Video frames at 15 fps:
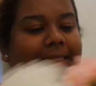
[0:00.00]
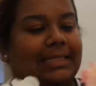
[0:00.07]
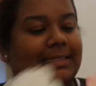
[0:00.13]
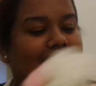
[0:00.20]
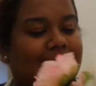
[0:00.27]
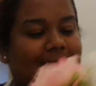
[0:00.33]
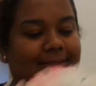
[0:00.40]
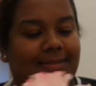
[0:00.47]
Look at
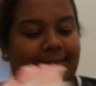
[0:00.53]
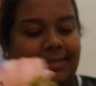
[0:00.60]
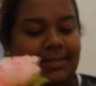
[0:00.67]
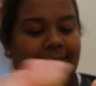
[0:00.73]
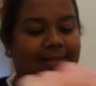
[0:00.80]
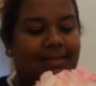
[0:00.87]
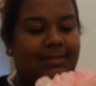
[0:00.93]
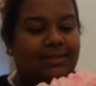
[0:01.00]
this,
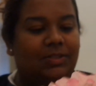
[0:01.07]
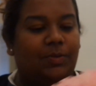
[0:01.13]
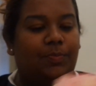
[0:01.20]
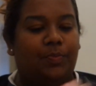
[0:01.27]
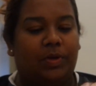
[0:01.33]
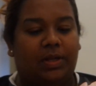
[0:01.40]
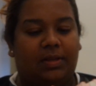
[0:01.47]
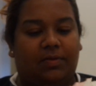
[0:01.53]
so
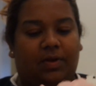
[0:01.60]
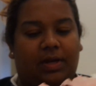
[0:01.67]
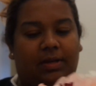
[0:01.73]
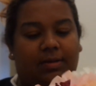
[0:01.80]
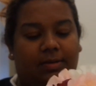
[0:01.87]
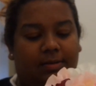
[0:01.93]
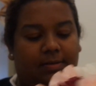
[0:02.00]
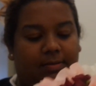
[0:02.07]
pretty, right?
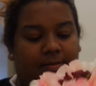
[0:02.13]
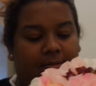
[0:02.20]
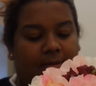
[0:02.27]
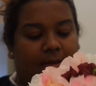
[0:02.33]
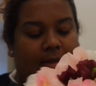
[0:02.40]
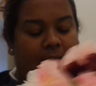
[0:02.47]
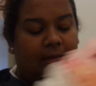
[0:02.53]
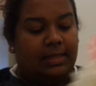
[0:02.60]

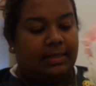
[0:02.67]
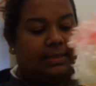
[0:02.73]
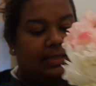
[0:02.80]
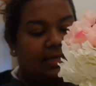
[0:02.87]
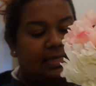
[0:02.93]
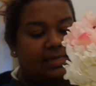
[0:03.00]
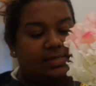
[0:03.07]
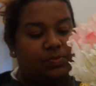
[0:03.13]

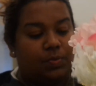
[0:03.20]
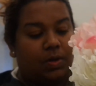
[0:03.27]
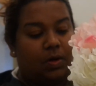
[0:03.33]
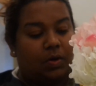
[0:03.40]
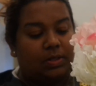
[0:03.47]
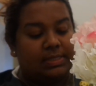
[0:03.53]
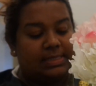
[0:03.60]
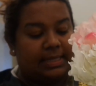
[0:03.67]
These were
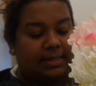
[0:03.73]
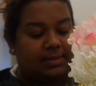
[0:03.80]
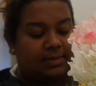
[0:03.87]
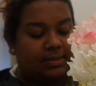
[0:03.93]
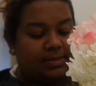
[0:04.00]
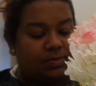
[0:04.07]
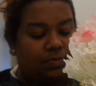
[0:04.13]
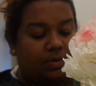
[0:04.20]
on sale
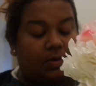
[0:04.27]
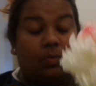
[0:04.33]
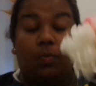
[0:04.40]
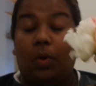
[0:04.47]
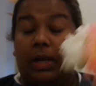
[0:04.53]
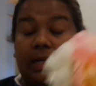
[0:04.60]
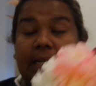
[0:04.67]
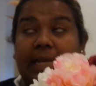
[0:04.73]
as well,
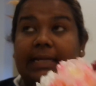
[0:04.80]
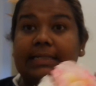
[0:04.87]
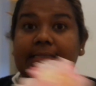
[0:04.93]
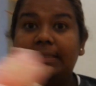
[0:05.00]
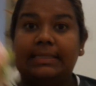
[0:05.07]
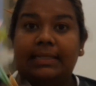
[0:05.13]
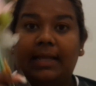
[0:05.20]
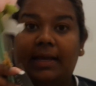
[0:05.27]

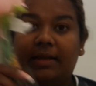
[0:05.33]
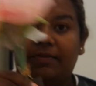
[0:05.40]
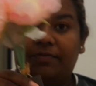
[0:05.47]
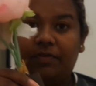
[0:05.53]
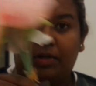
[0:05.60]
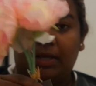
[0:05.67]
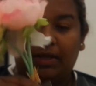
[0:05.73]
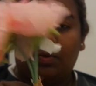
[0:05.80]
$1.99
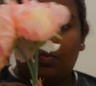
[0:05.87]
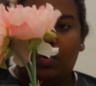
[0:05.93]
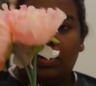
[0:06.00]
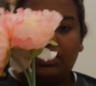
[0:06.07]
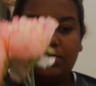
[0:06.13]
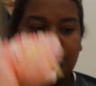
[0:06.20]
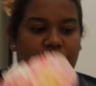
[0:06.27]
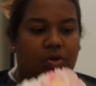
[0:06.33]
for like
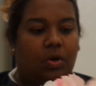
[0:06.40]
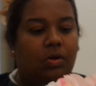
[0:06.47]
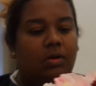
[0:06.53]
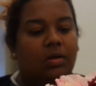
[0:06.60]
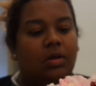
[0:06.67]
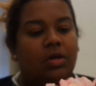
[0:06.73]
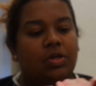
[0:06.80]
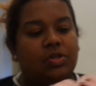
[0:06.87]
one stock.
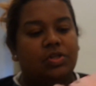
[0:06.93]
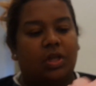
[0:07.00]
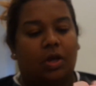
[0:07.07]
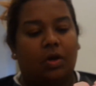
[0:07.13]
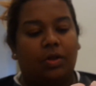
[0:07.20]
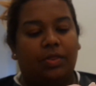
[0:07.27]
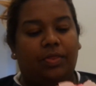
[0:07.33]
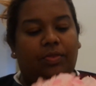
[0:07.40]
So I
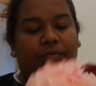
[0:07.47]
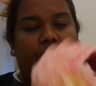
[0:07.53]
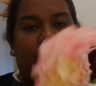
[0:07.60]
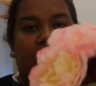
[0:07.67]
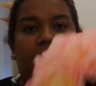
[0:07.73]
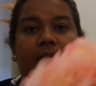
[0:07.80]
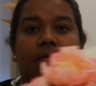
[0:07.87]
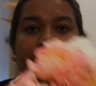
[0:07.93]
got
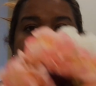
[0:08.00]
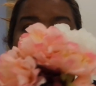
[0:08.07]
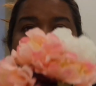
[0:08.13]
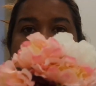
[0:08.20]
3.